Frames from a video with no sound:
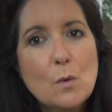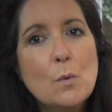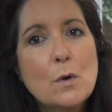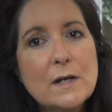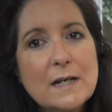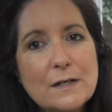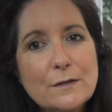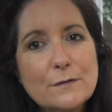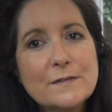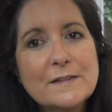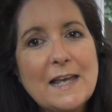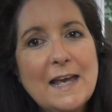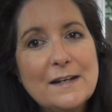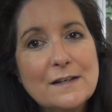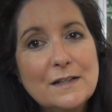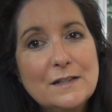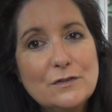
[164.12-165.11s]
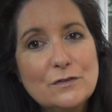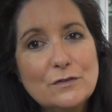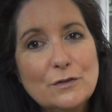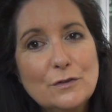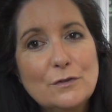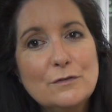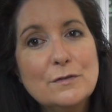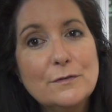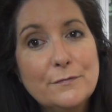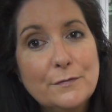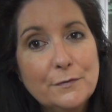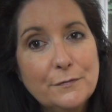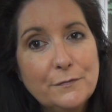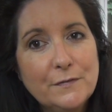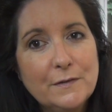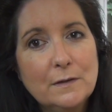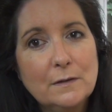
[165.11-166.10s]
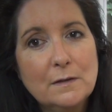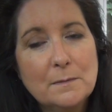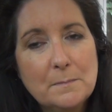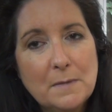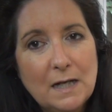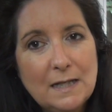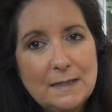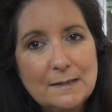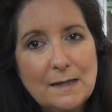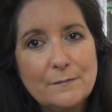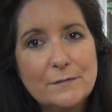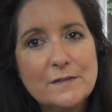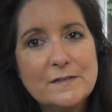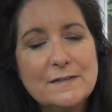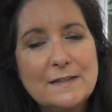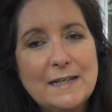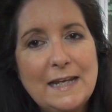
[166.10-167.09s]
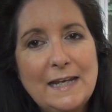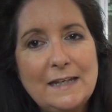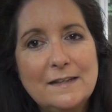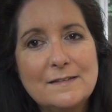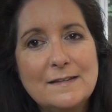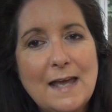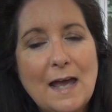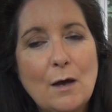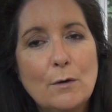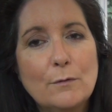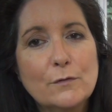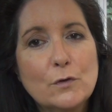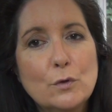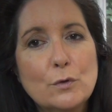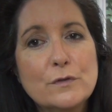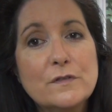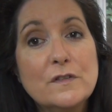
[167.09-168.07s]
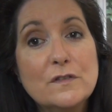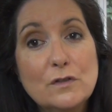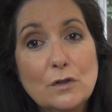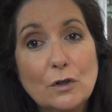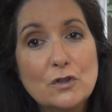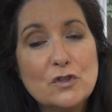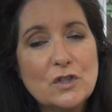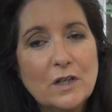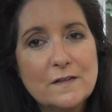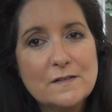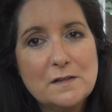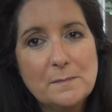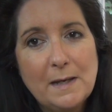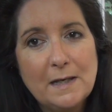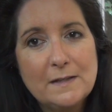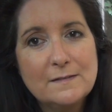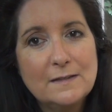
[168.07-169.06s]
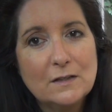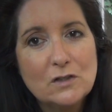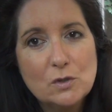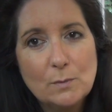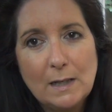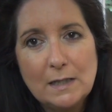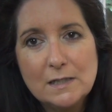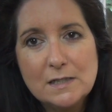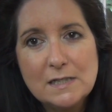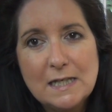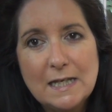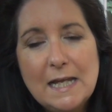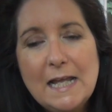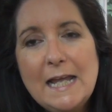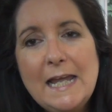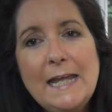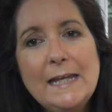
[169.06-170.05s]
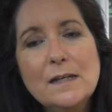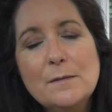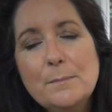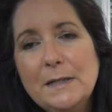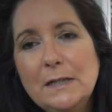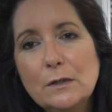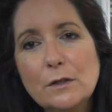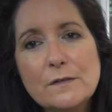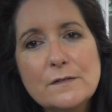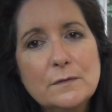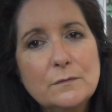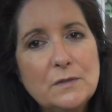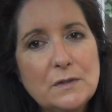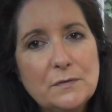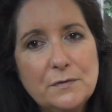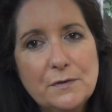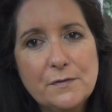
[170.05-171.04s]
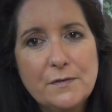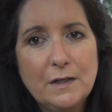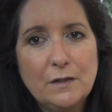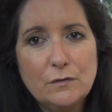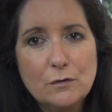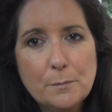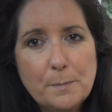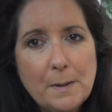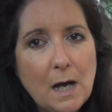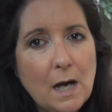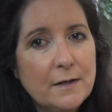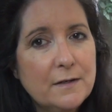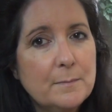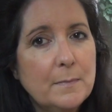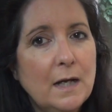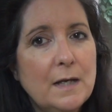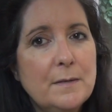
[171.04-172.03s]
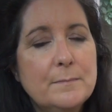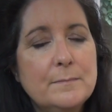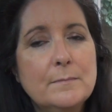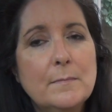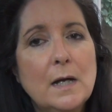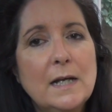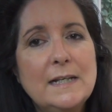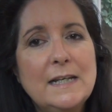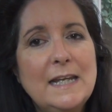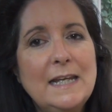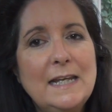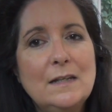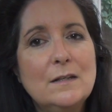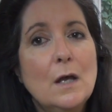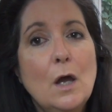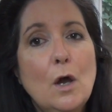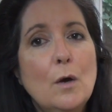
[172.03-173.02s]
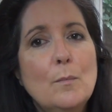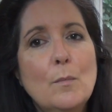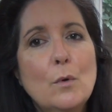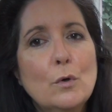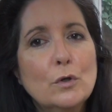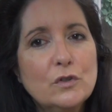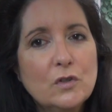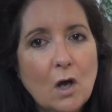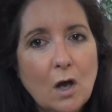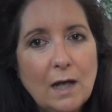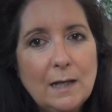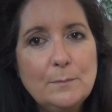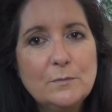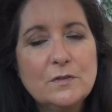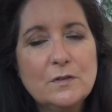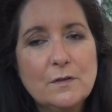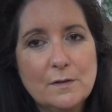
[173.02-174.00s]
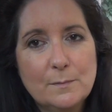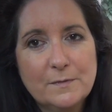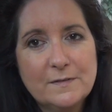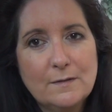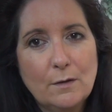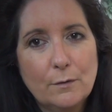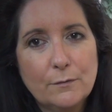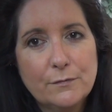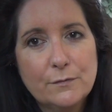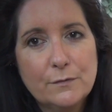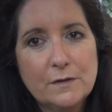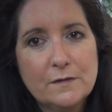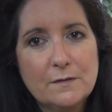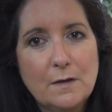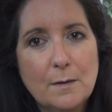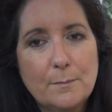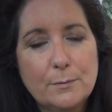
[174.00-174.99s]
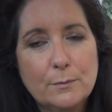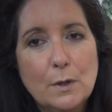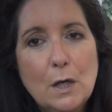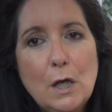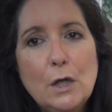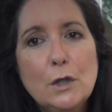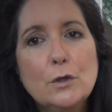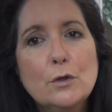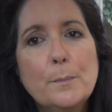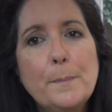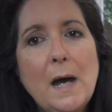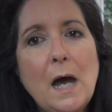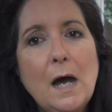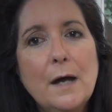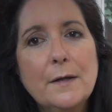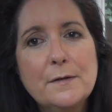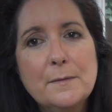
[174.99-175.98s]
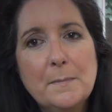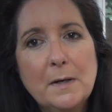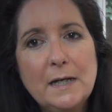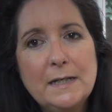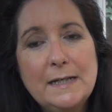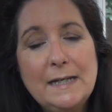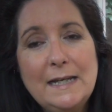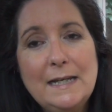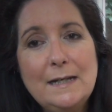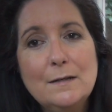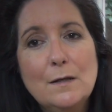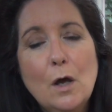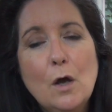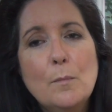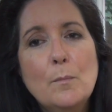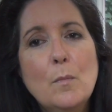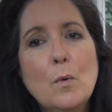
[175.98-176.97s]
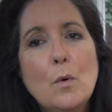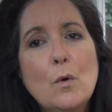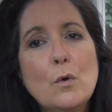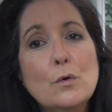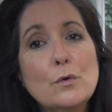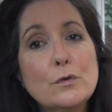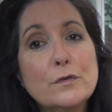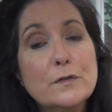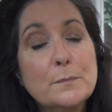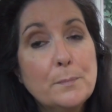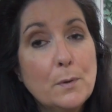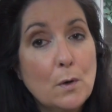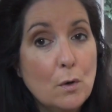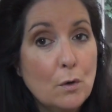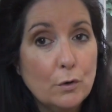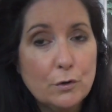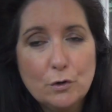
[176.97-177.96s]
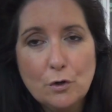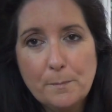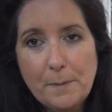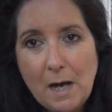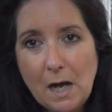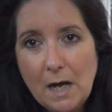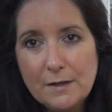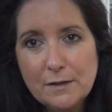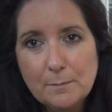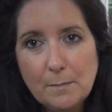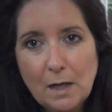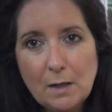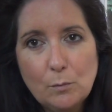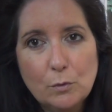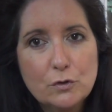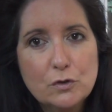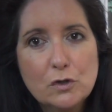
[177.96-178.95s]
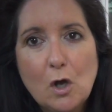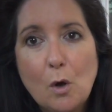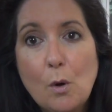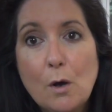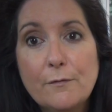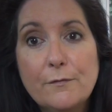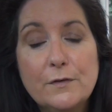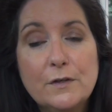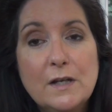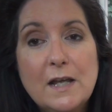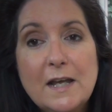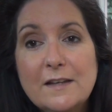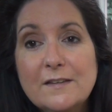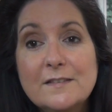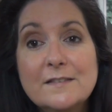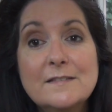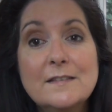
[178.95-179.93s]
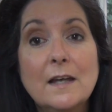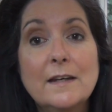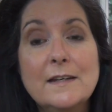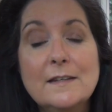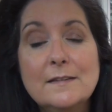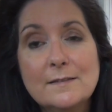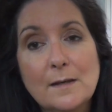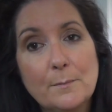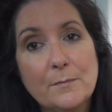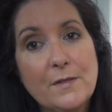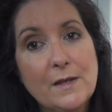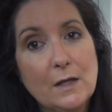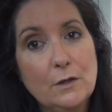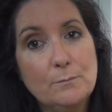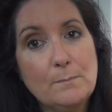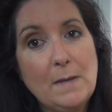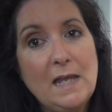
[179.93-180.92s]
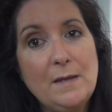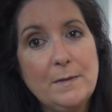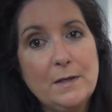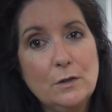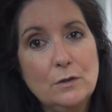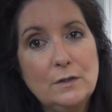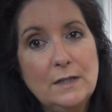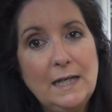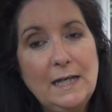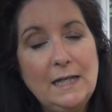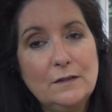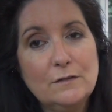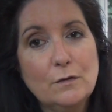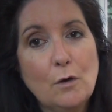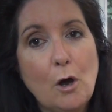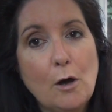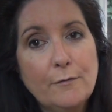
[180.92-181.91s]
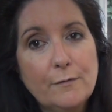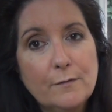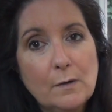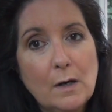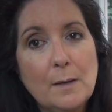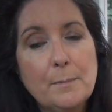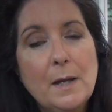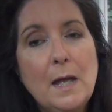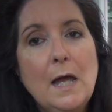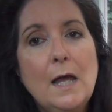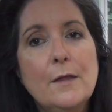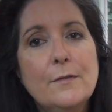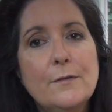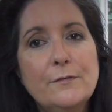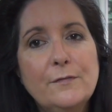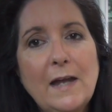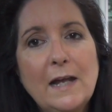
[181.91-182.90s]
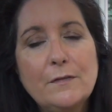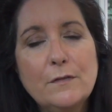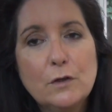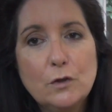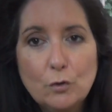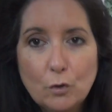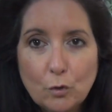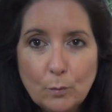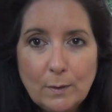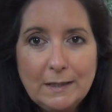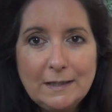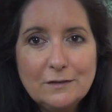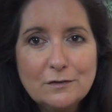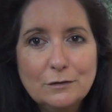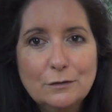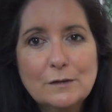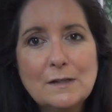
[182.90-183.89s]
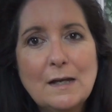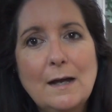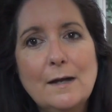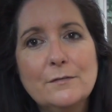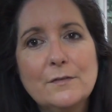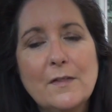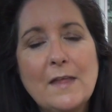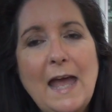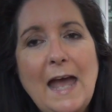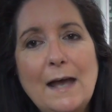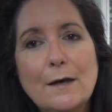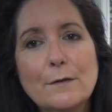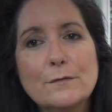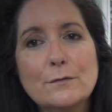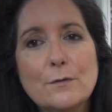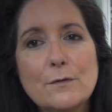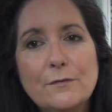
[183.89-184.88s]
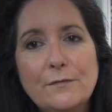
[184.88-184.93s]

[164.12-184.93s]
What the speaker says: What else can I do to fulfill my lover's needs? Now, of course, it's not just about sexuality. It can be lots of different things. Your partner might need more time to themselves, for example. Your partner might need more support. Your partner might want to go off and study something, and maybe you need to offer up the fact that you're willing to look after the house or the